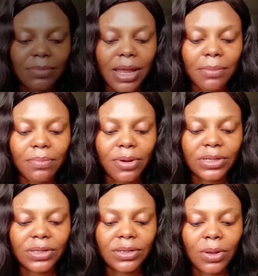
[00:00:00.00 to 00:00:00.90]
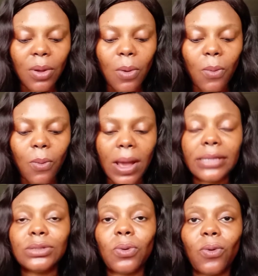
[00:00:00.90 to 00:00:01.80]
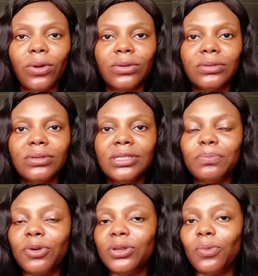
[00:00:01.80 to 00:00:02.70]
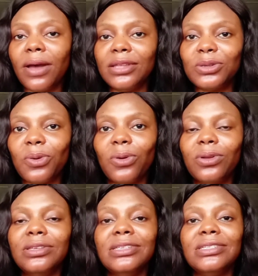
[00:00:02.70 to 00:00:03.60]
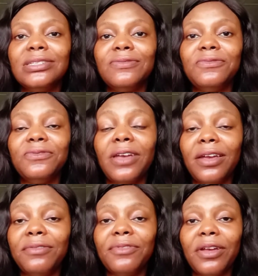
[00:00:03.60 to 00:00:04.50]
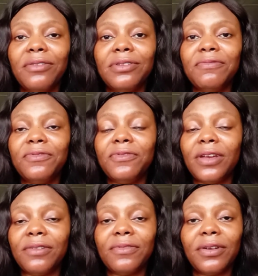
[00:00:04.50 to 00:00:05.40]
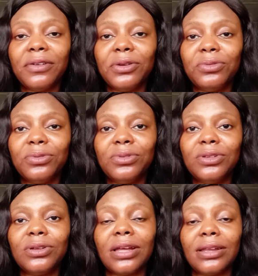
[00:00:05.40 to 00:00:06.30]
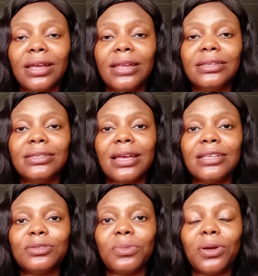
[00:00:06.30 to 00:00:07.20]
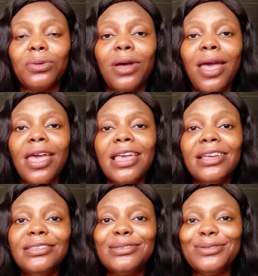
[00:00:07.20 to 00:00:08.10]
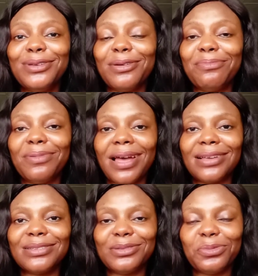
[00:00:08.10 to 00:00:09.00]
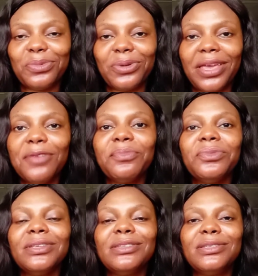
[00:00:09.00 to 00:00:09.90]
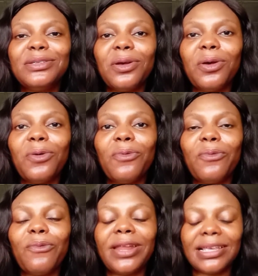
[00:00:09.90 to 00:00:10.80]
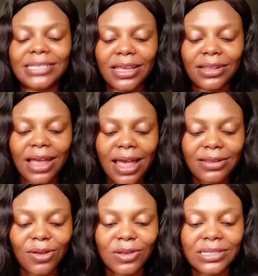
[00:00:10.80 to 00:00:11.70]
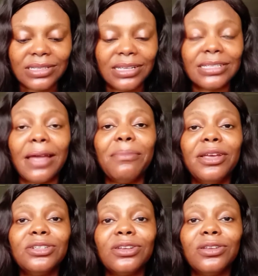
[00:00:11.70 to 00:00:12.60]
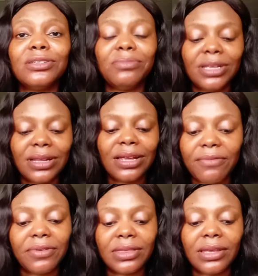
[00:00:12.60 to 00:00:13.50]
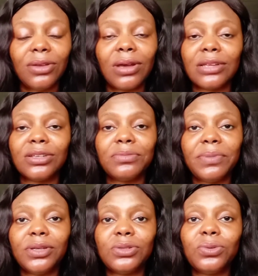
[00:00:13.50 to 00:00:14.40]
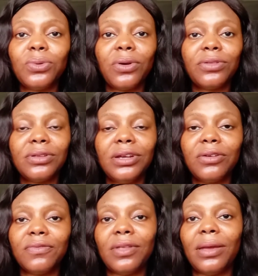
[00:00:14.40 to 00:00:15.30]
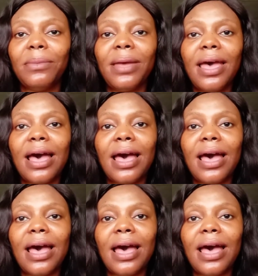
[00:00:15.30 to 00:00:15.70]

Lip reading: my body white oil. This body white oil is very good. You can add it as well into your black soap. Okay, so when I said add all these things I mentioned, doesn't mean everything. You can just pick 2 or 3 of them